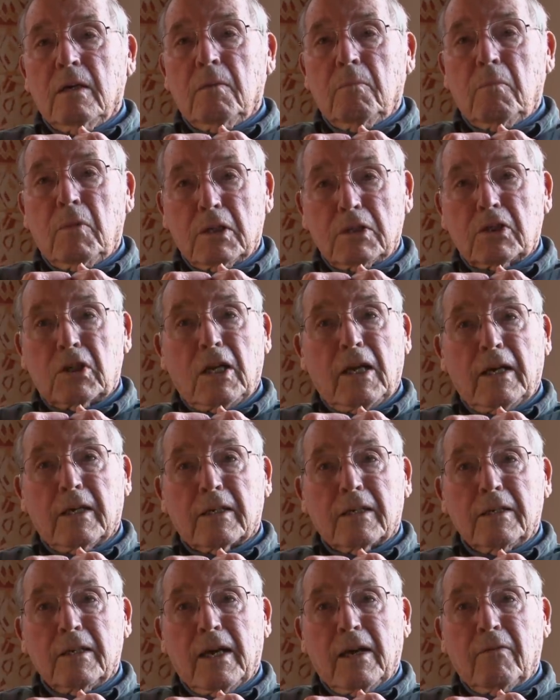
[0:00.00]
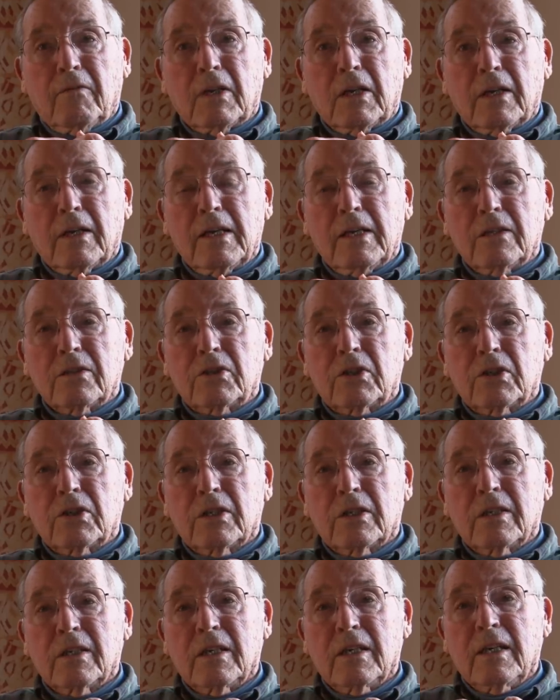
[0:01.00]
much like an avalanche.
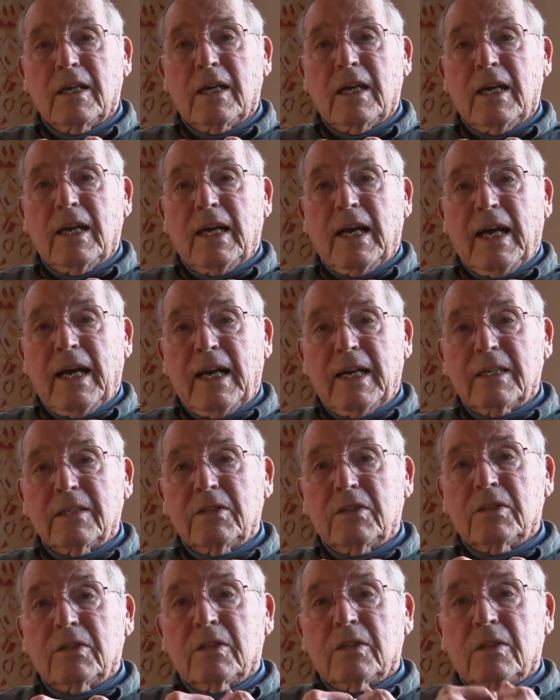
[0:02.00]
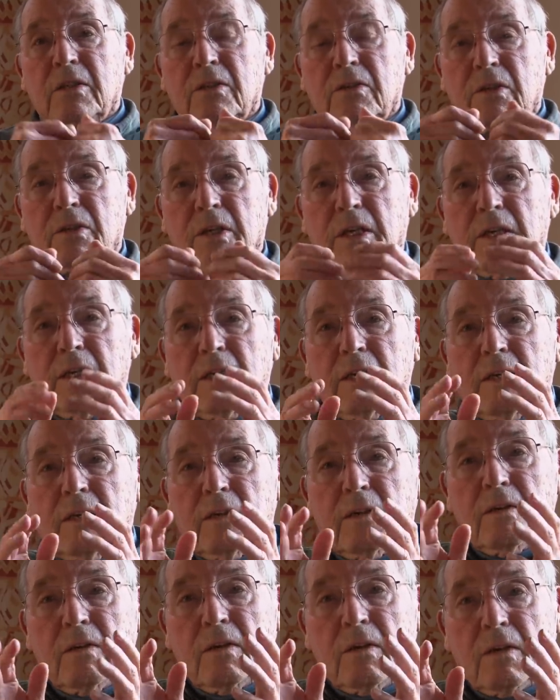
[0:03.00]
And the
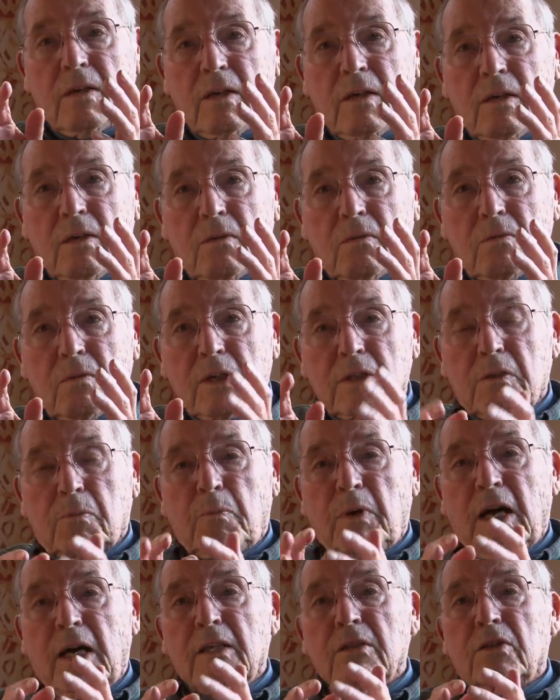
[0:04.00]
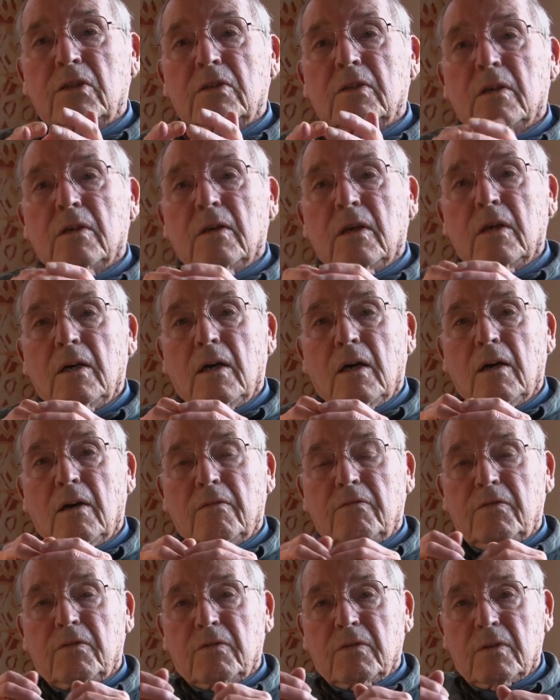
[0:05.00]
response
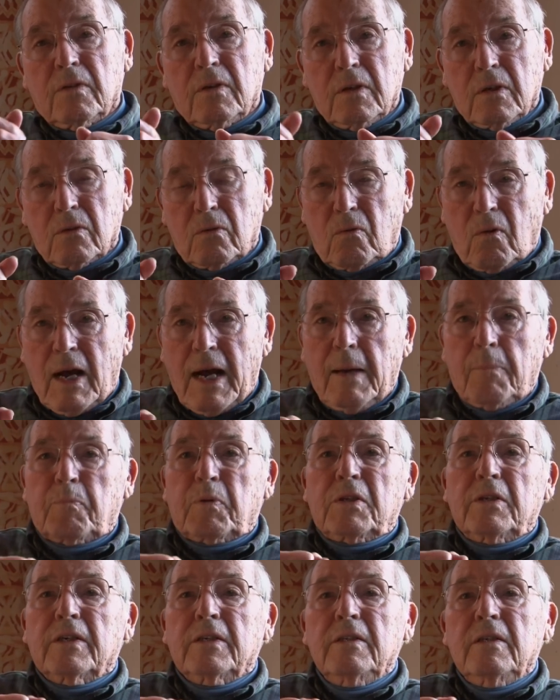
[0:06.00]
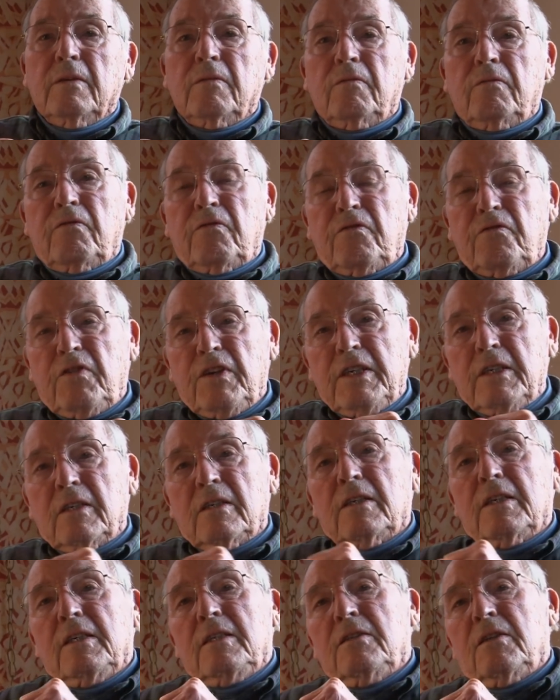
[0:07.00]
of grappling and
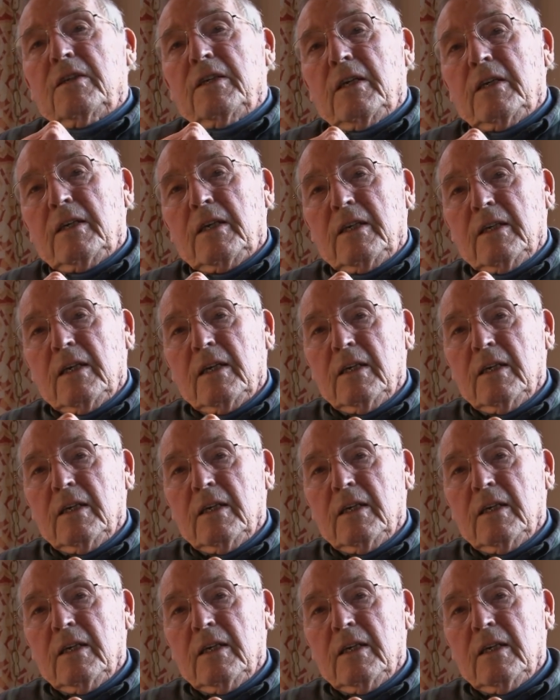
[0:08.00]
feeling the